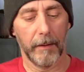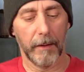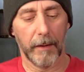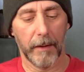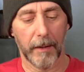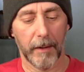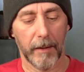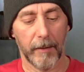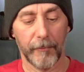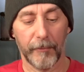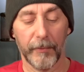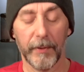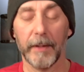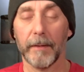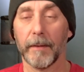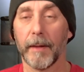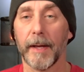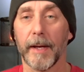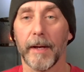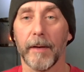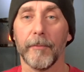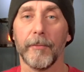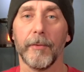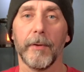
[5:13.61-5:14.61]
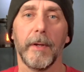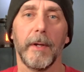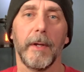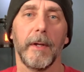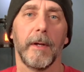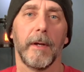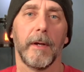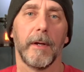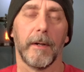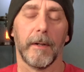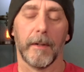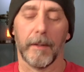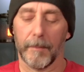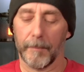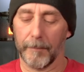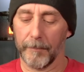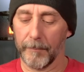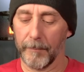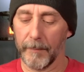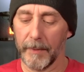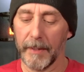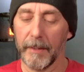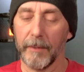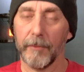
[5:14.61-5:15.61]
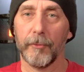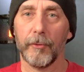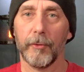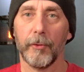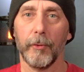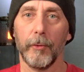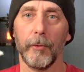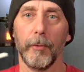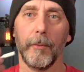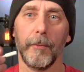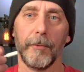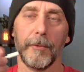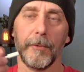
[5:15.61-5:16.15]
V.Lav into the